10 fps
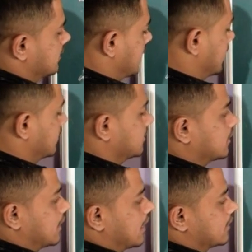right?
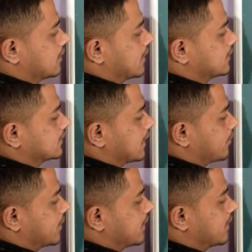At this
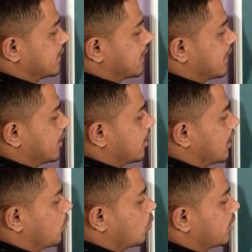carbon here I
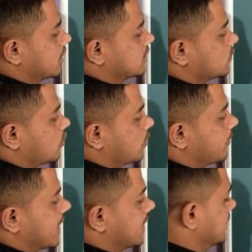have OH, O
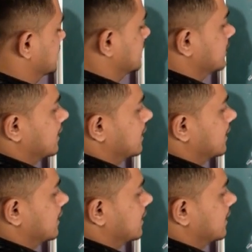minus,